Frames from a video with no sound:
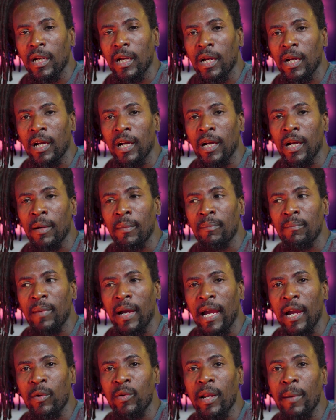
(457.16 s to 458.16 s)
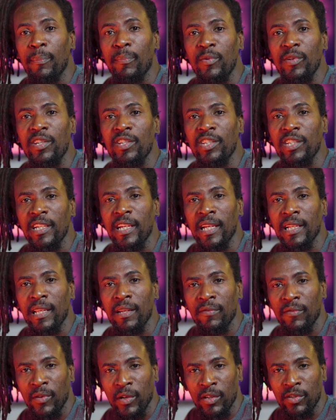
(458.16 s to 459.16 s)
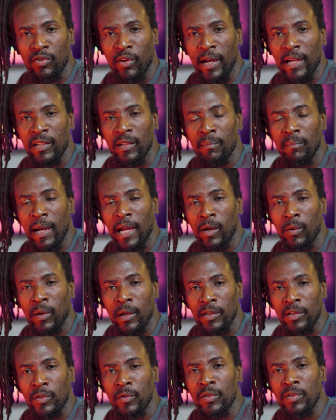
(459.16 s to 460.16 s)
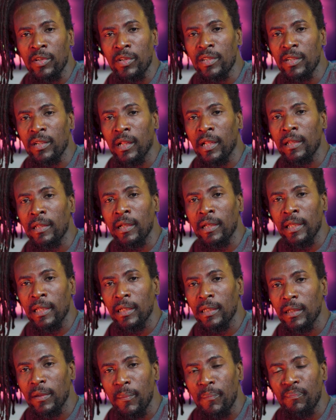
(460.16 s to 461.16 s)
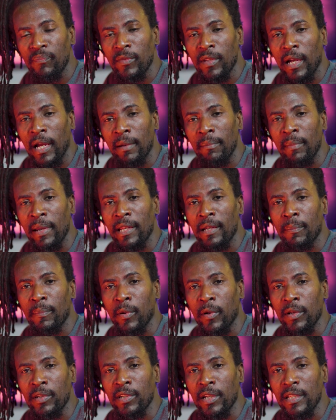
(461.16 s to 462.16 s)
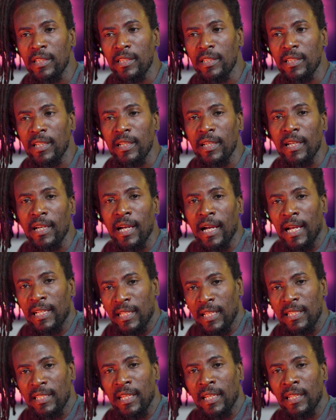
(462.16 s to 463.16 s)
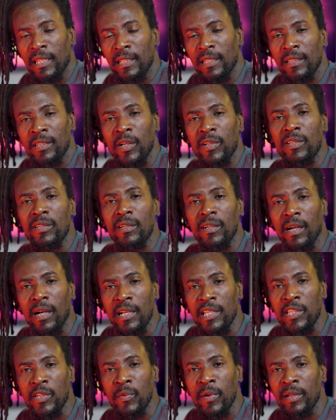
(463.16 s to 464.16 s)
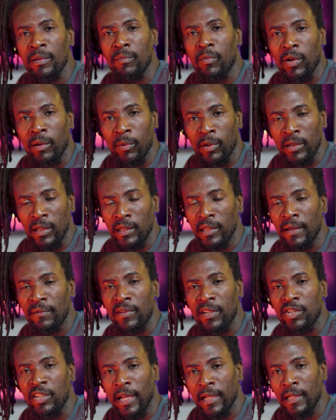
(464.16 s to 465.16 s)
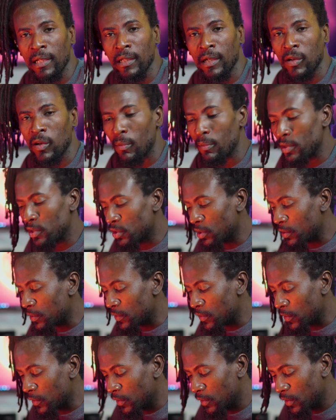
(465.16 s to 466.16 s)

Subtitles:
I would appreciate if you're trying to buy one, you would just click the link and make the purchase. As I said, it doesn't cost you anymore, but it gives the channel a commission. So